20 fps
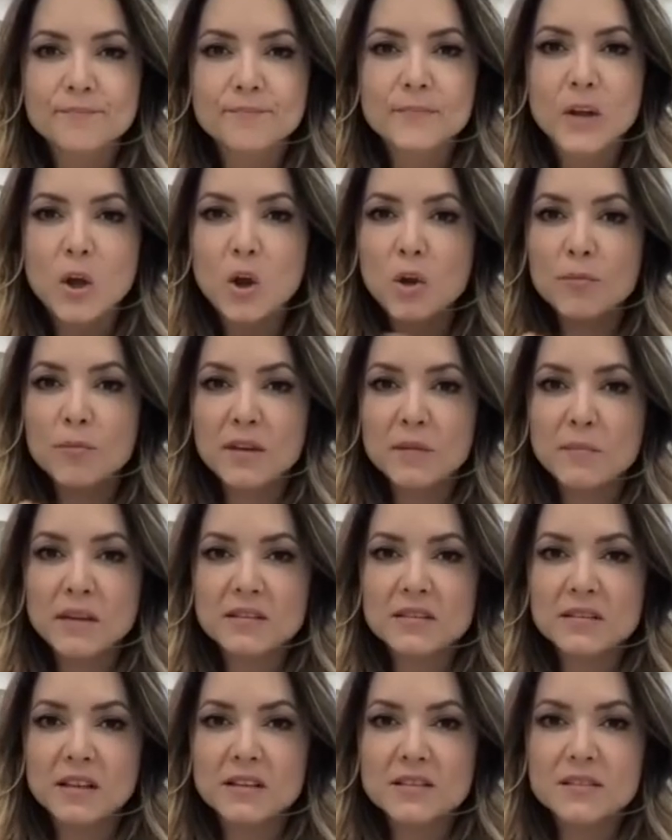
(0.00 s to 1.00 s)
hope that
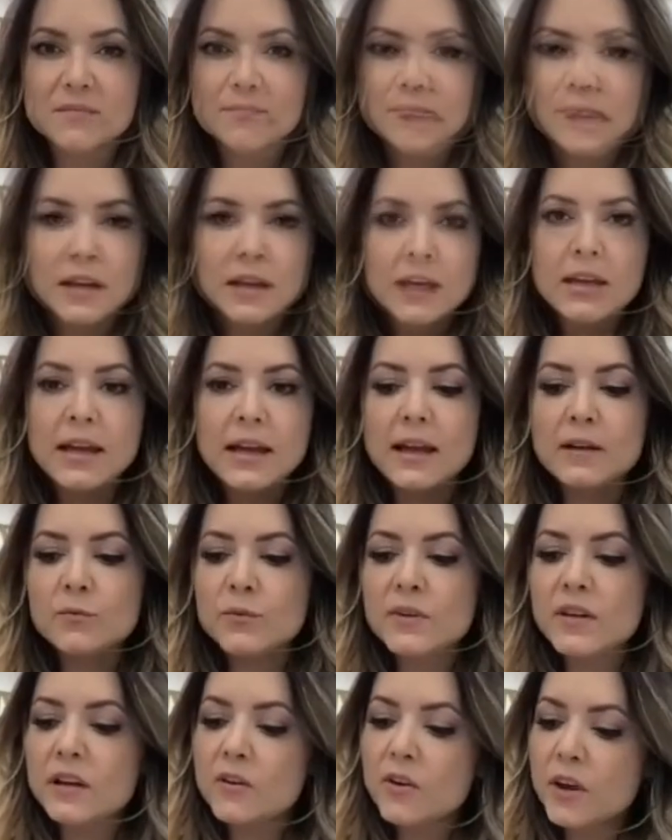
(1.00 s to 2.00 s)
makes sense. And
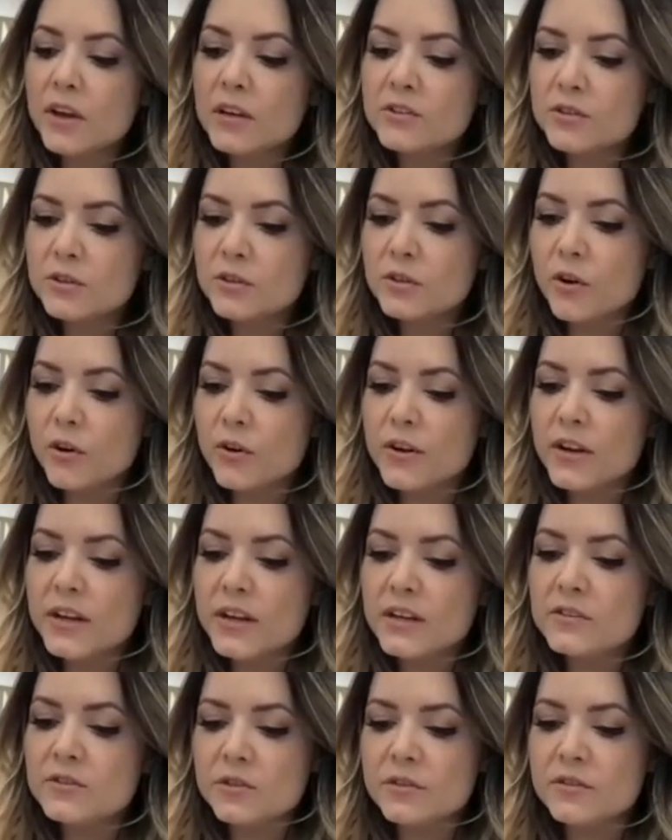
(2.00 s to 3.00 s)
we are going to go
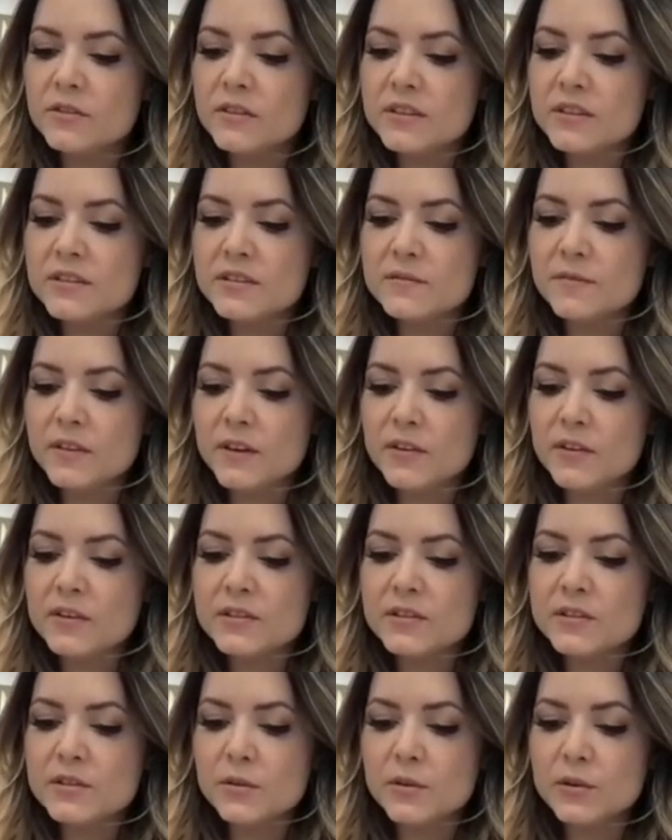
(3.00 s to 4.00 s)
into this very
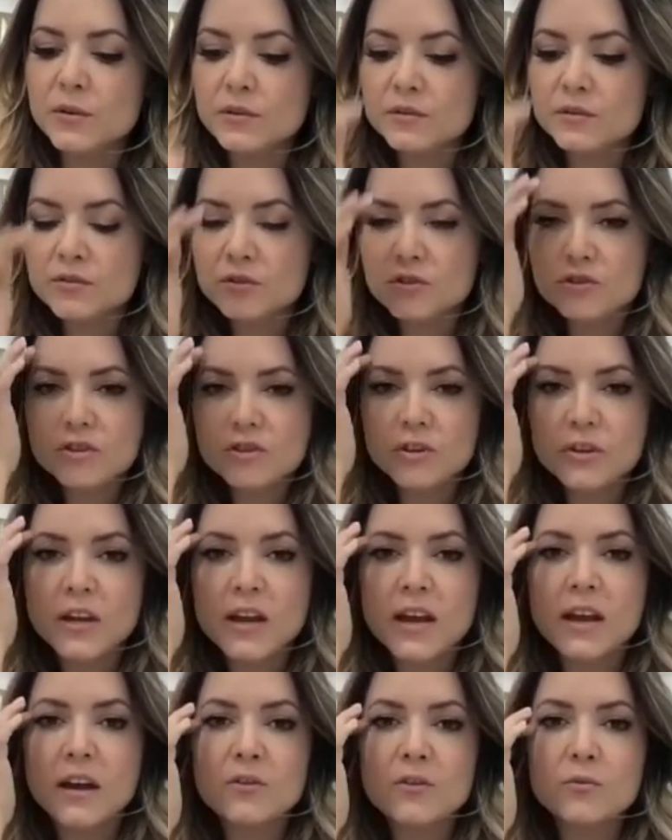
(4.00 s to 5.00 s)
soon to show you
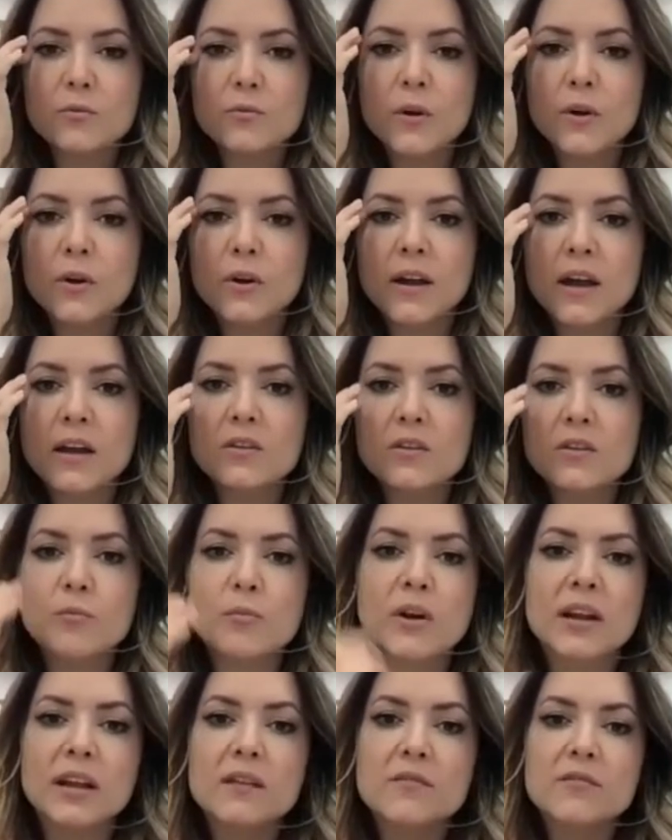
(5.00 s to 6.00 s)
how to work out your
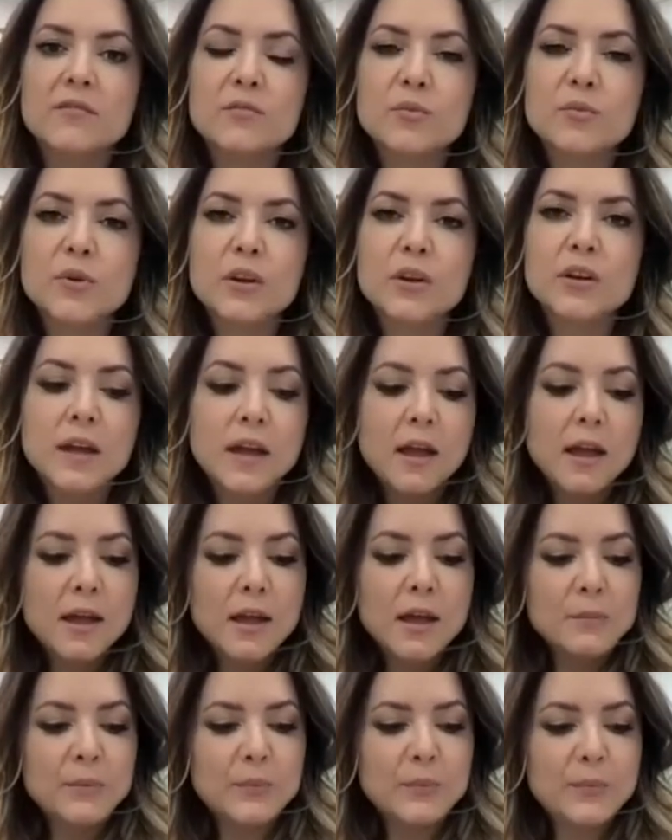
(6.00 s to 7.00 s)
break-even point.
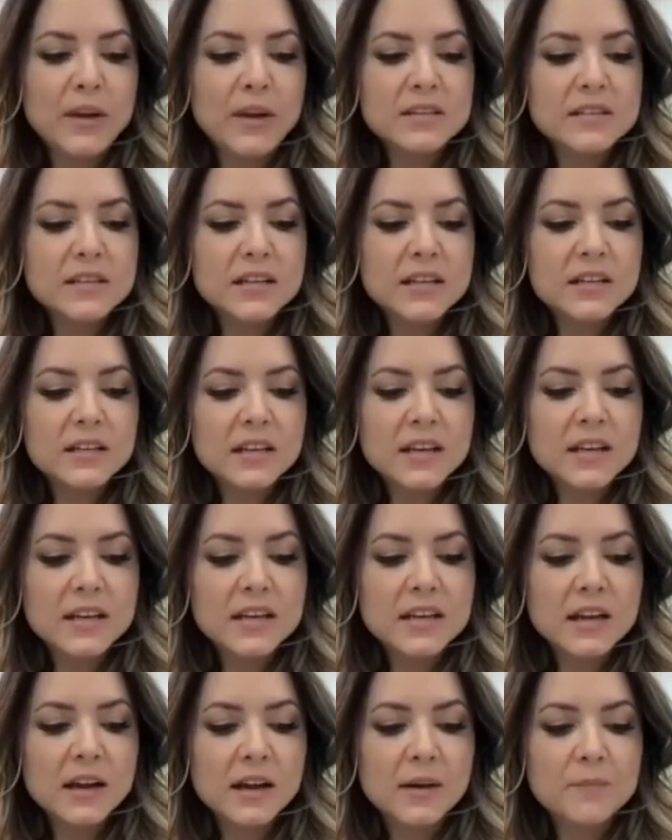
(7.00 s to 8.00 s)
But
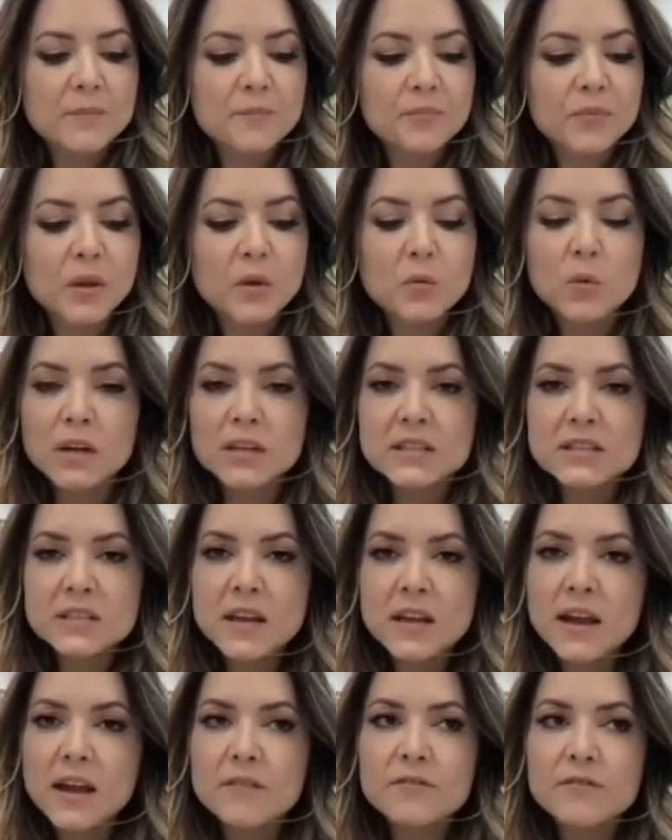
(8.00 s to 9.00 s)
basically, once
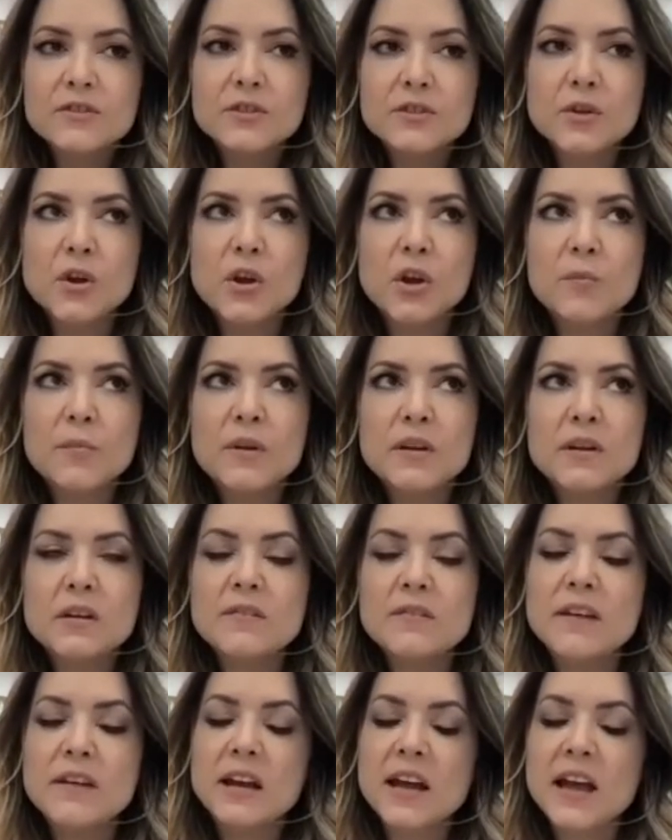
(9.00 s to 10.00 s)
you have determined
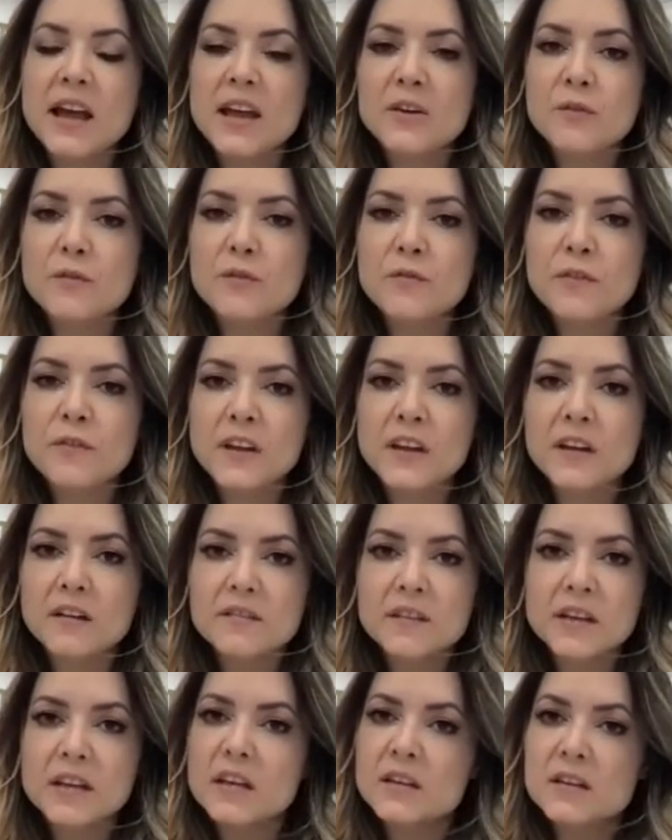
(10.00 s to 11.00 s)
that kind of figure
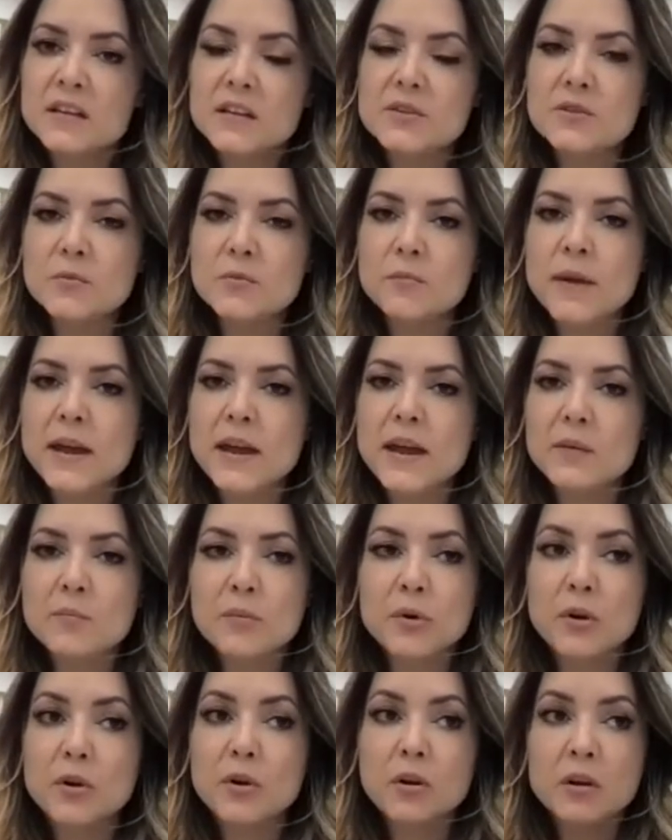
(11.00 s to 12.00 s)
that you need to make
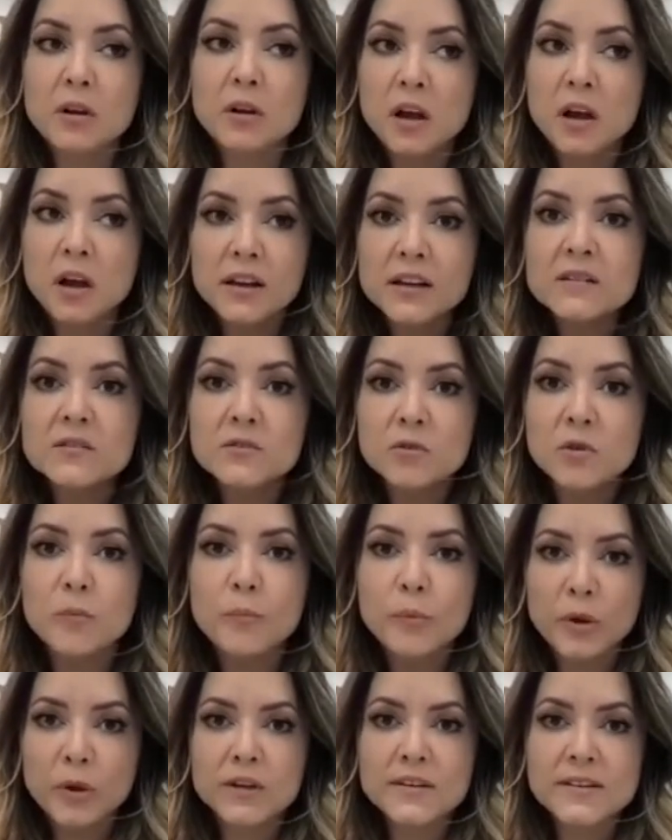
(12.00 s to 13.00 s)
per client or
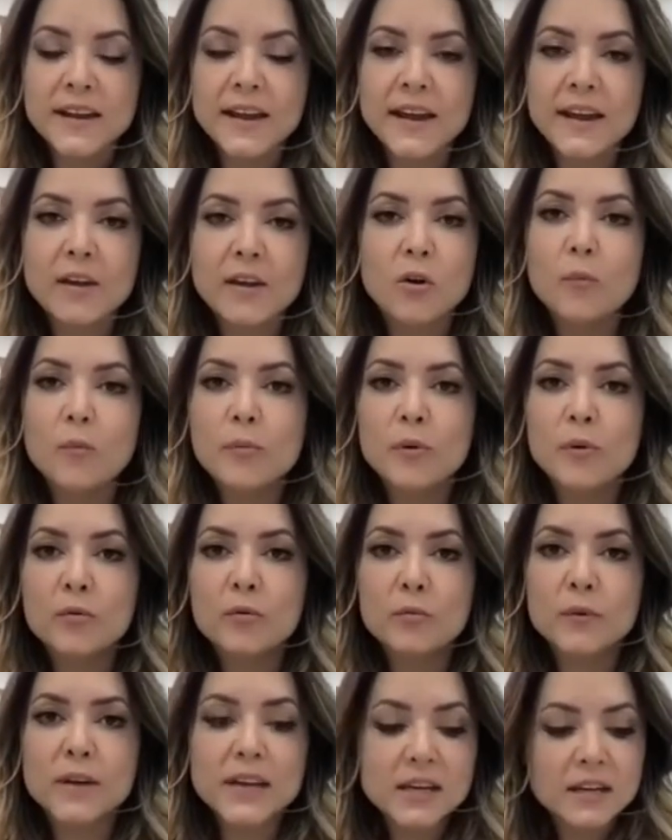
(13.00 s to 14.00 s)
per day or per
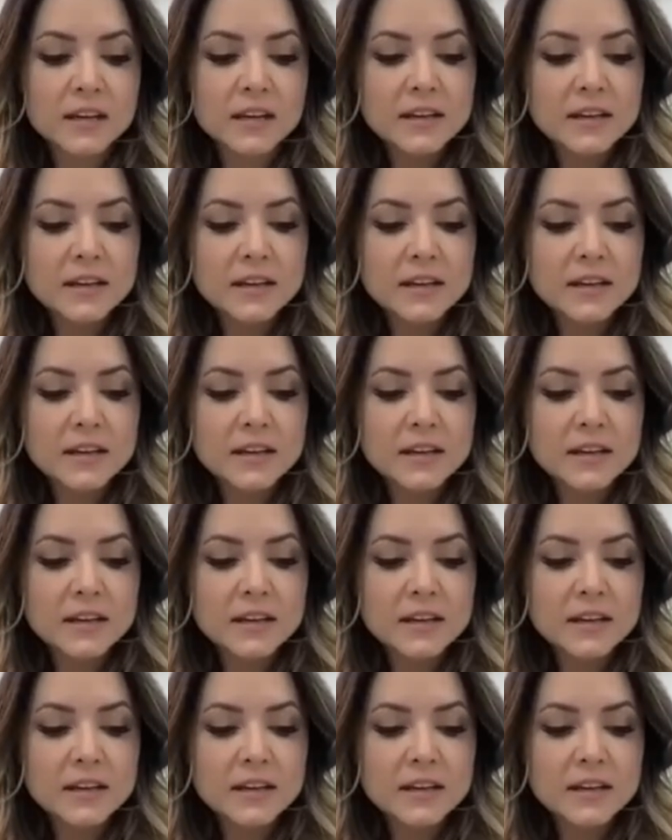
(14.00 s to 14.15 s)
week,